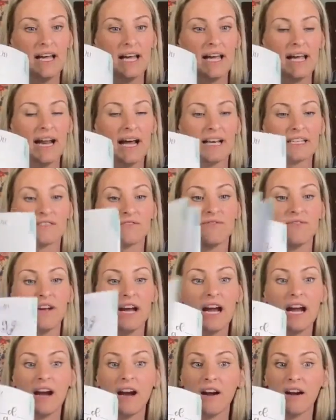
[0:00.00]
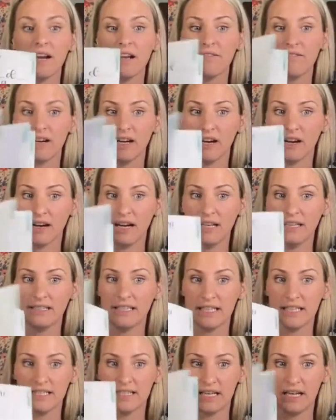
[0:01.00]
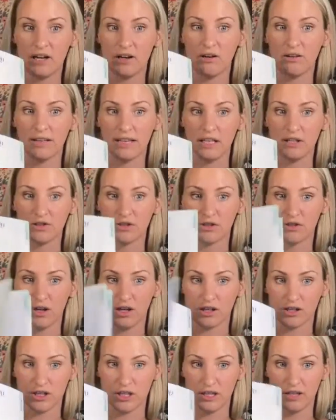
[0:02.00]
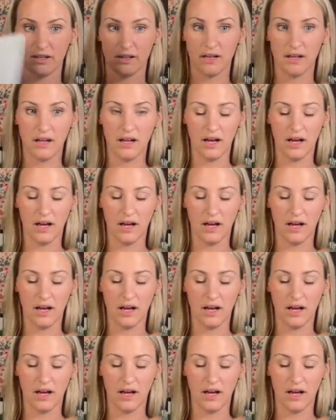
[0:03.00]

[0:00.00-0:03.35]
It has very, very detailed instruction.